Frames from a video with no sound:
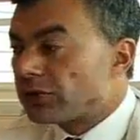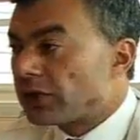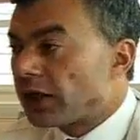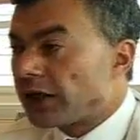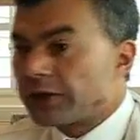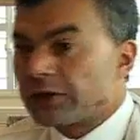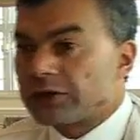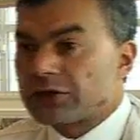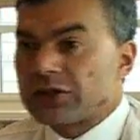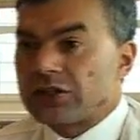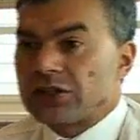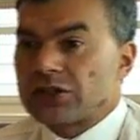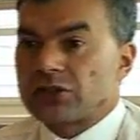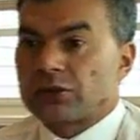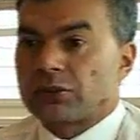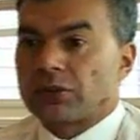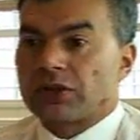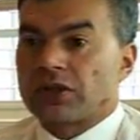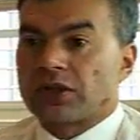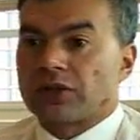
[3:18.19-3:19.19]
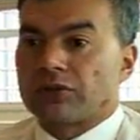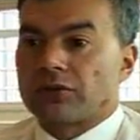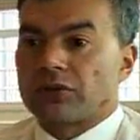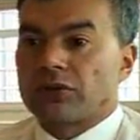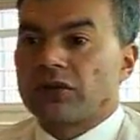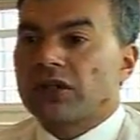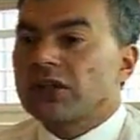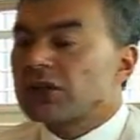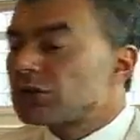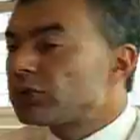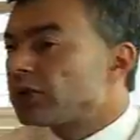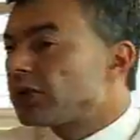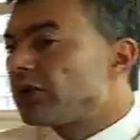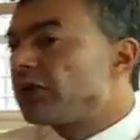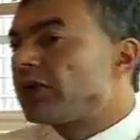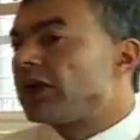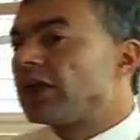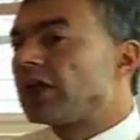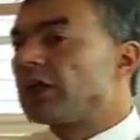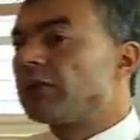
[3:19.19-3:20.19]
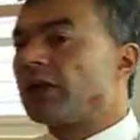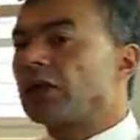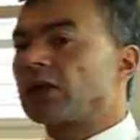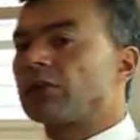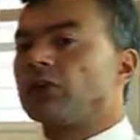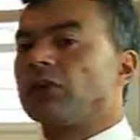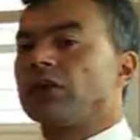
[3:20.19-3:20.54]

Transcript: or dioxins or whatever. That is what you think about